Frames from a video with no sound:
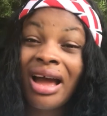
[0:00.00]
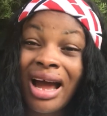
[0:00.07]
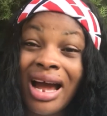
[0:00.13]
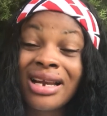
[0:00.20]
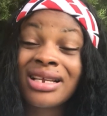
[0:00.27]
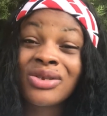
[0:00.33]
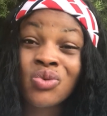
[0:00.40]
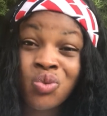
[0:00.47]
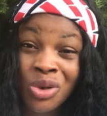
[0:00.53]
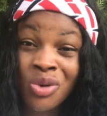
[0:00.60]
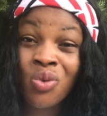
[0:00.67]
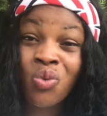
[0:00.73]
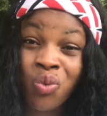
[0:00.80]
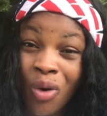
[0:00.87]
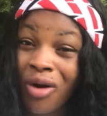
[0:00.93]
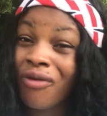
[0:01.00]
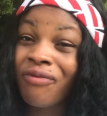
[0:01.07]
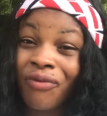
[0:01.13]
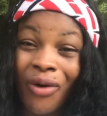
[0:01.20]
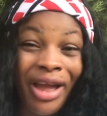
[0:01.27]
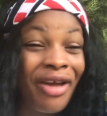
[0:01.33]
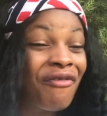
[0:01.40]
and it will work
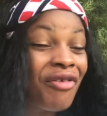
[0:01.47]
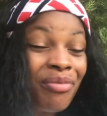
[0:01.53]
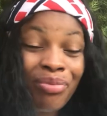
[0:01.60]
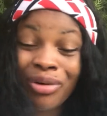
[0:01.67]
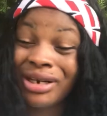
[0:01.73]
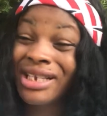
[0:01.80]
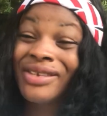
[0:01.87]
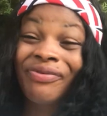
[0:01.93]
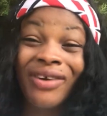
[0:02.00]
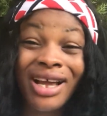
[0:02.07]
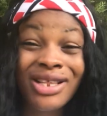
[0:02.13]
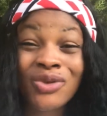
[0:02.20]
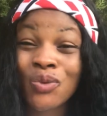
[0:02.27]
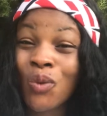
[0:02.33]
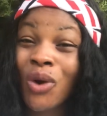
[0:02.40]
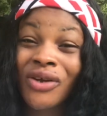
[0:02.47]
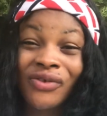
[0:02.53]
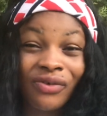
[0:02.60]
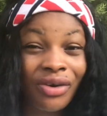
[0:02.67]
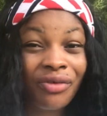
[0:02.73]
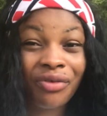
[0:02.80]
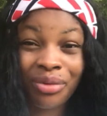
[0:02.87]
for everybody. In fact, it
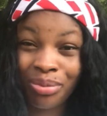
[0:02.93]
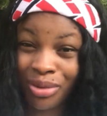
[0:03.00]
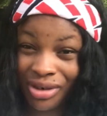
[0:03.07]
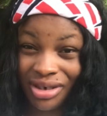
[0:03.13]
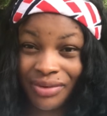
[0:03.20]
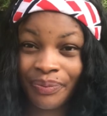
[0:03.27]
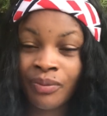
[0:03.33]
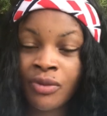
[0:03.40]
works for everybody.